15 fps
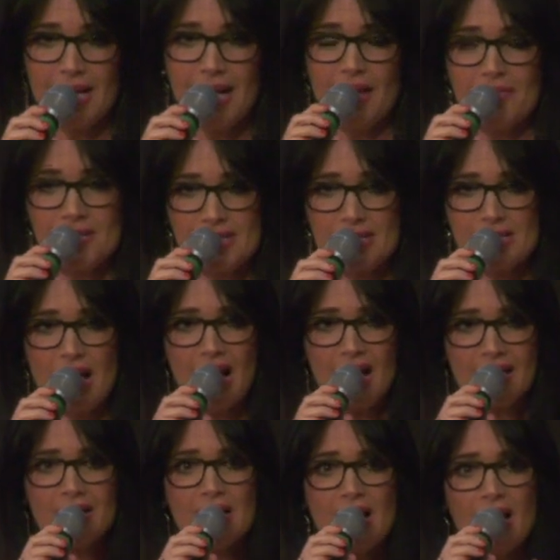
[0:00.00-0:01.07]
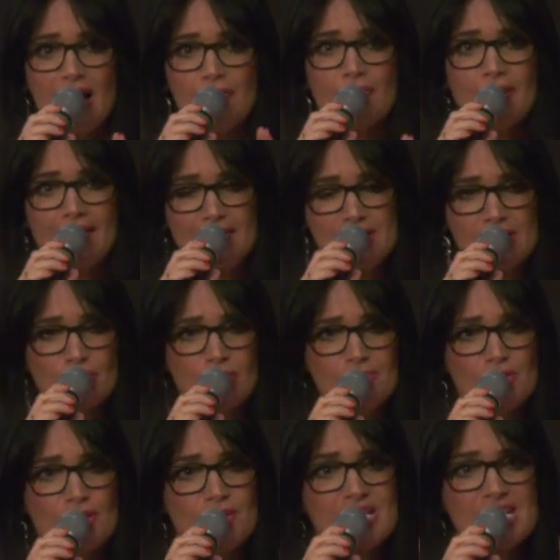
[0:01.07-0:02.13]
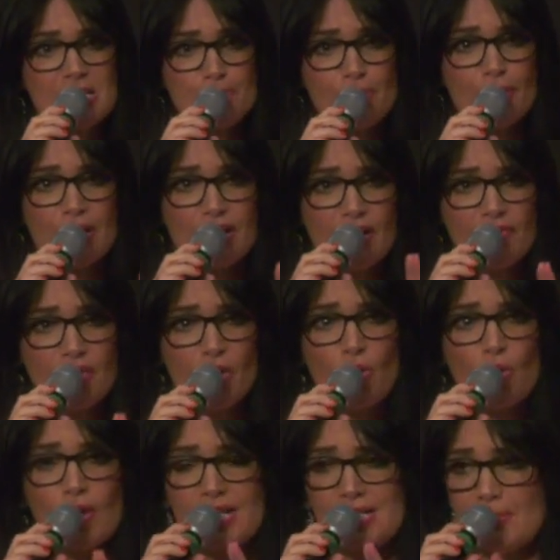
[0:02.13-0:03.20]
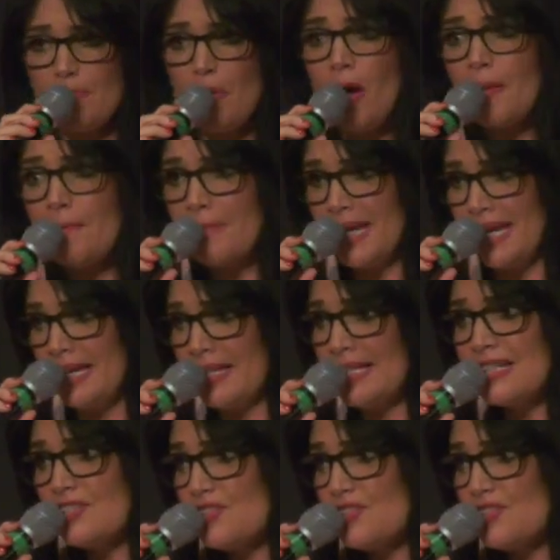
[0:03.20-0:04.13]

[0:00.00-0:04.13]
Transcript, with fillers: At the start, I read the scripture, the Spirit of the Lord is upon me. This is